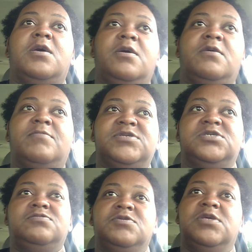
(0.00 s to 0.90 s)
Um, I
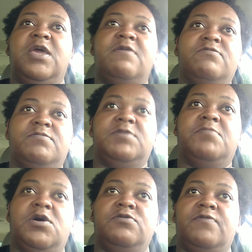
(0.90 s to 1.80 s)
just really haven't been
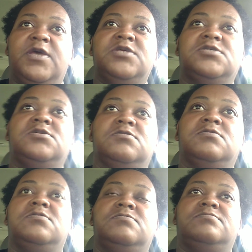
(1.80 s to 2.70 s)
motivated to,